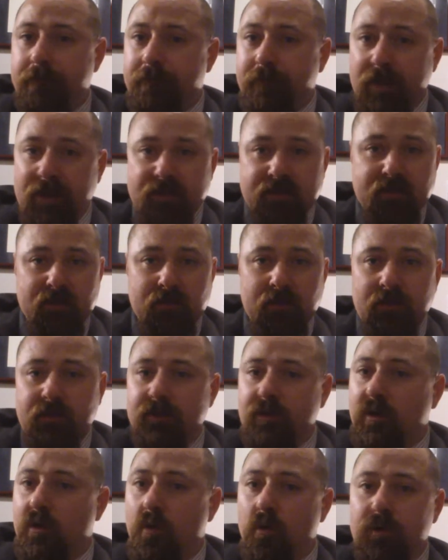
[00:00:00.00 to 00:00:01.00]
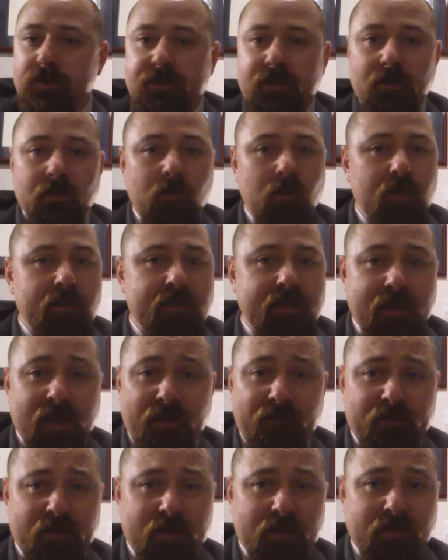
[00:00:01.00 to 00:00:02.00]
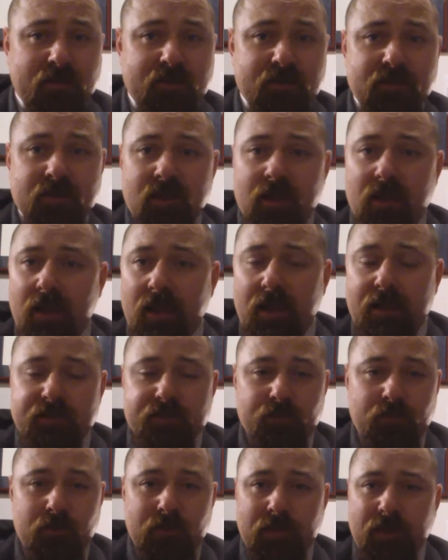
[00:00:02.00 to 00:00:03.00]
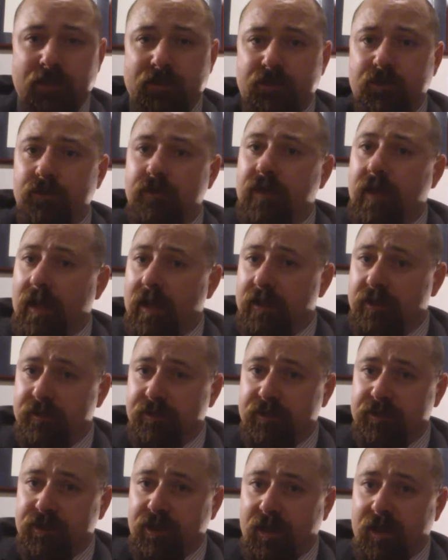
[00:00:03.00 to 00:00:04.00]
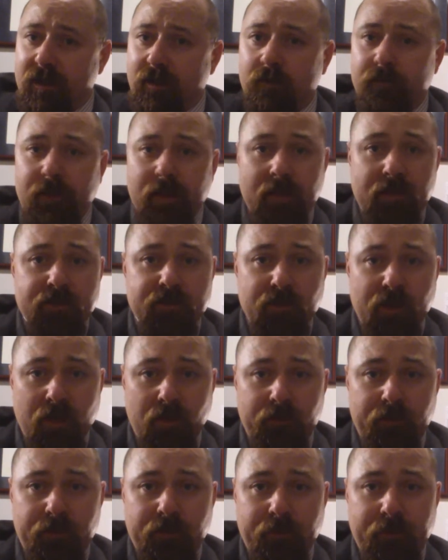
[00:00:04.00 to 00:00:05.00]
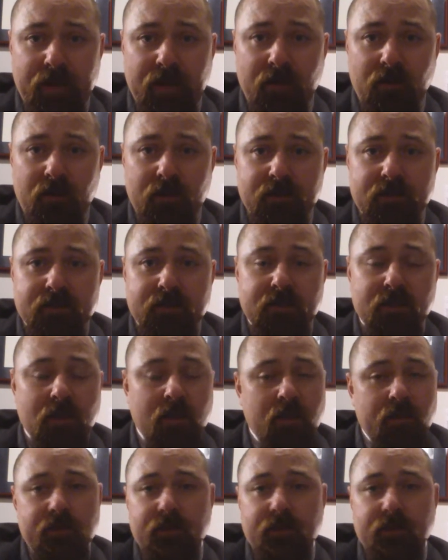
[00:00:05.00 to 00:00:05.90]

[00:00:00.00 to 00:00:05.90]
basically the court's going to look at the evidence as it relates to the age of the child, age and health of the parents.